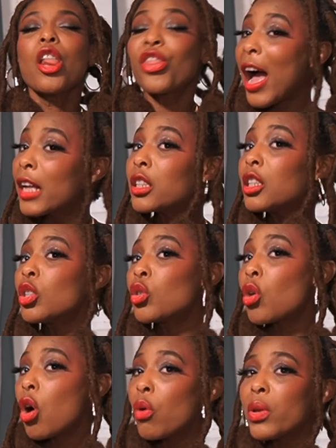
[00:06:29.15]
That is
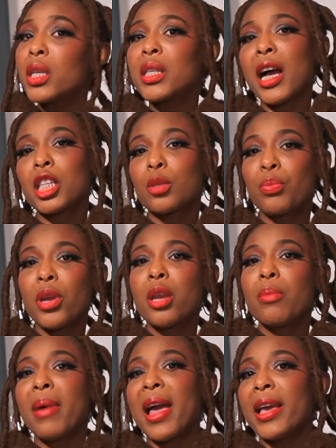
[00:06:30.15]
always has
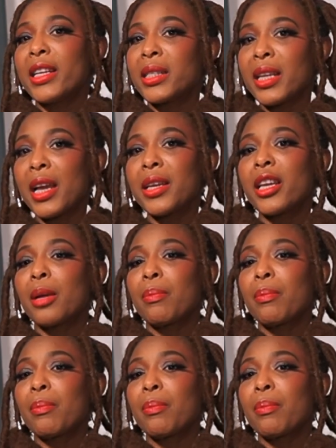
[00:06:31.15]
been my aesthetic,